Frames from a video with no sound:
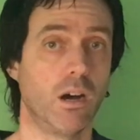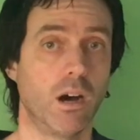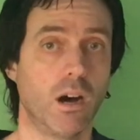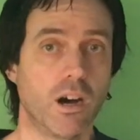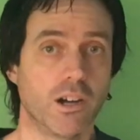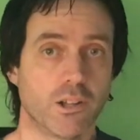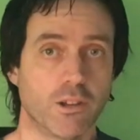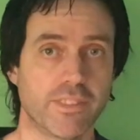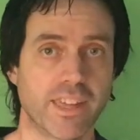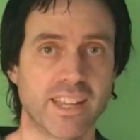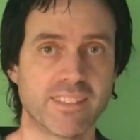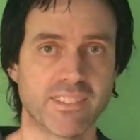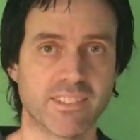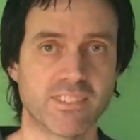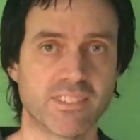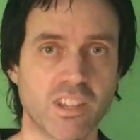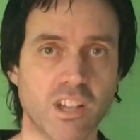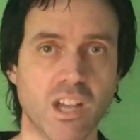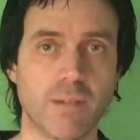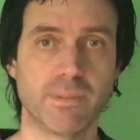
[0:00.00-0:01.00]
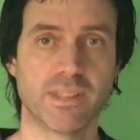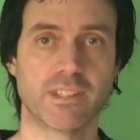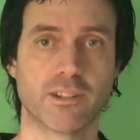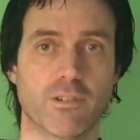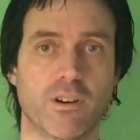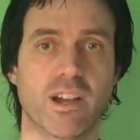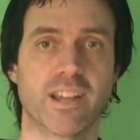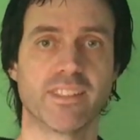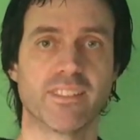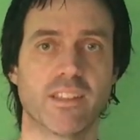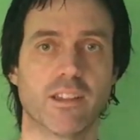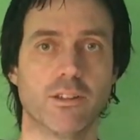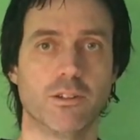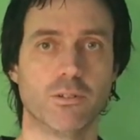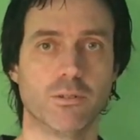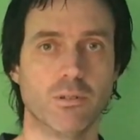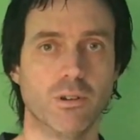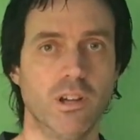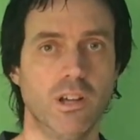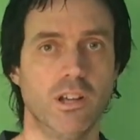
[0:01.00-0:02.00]
Are you that determined grinder
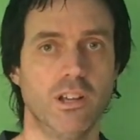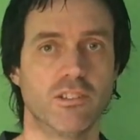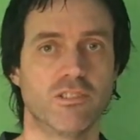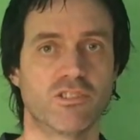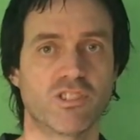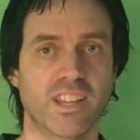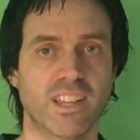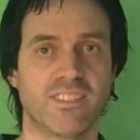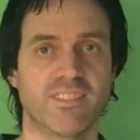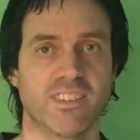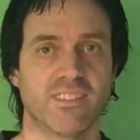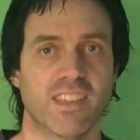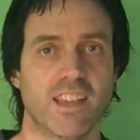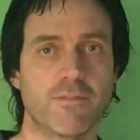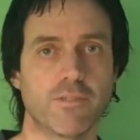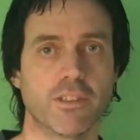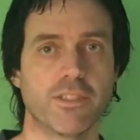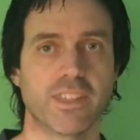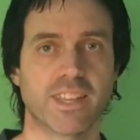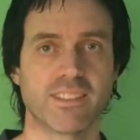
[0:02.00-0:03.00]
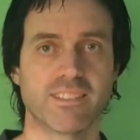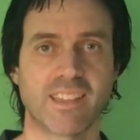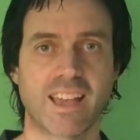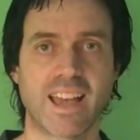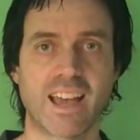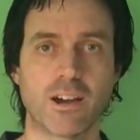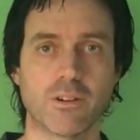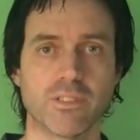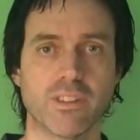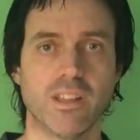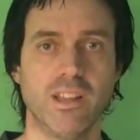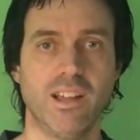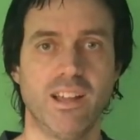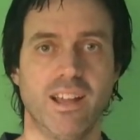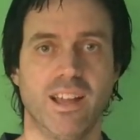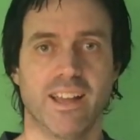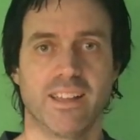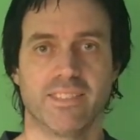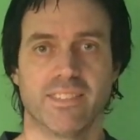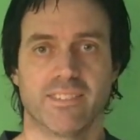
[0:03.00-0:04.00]
who chases everything down
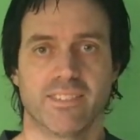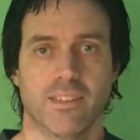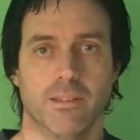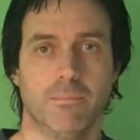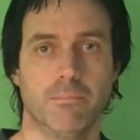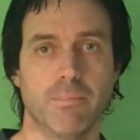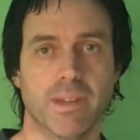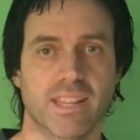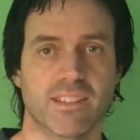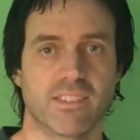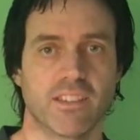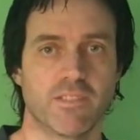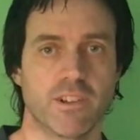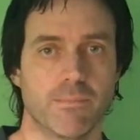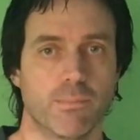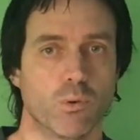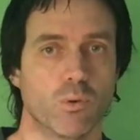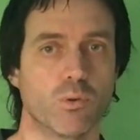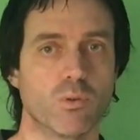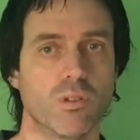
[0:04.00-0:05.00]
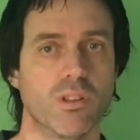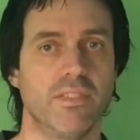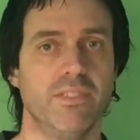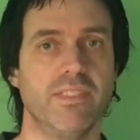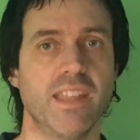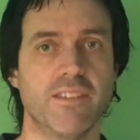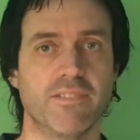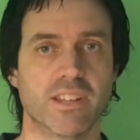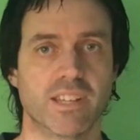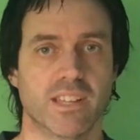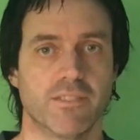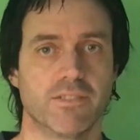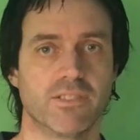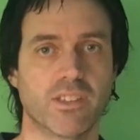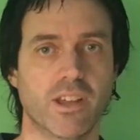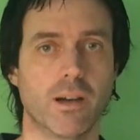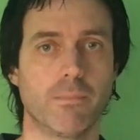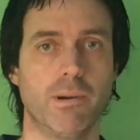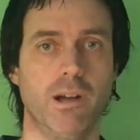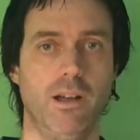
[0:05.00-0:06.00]
and makes every ball, never
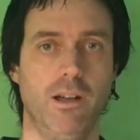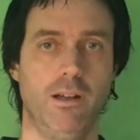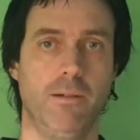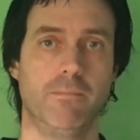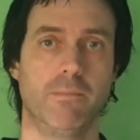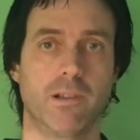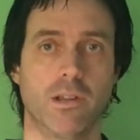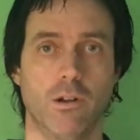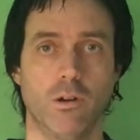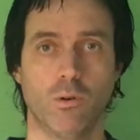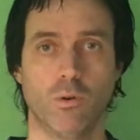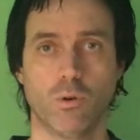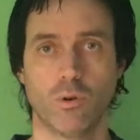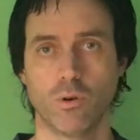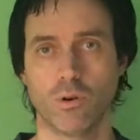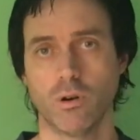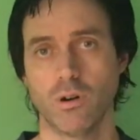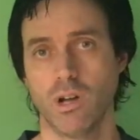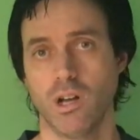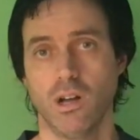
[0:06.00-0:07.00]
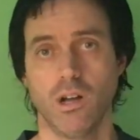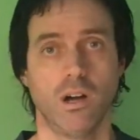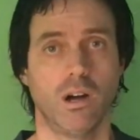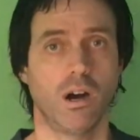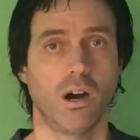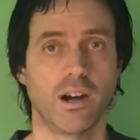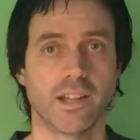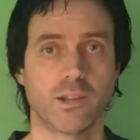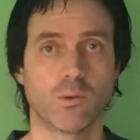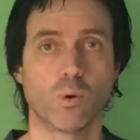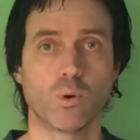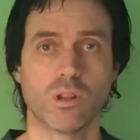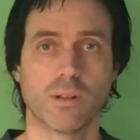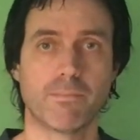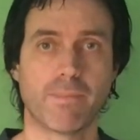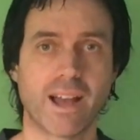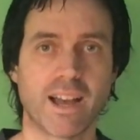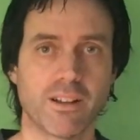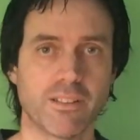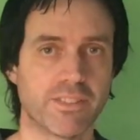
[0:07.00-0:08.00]
gives up? Or are you all
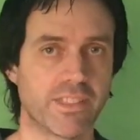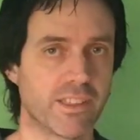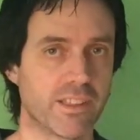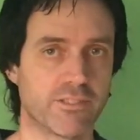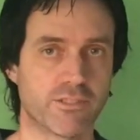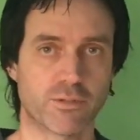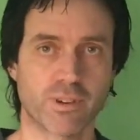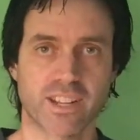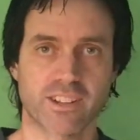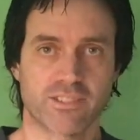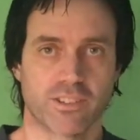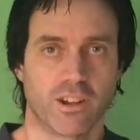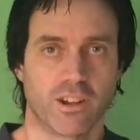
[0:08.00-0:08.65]
about the trick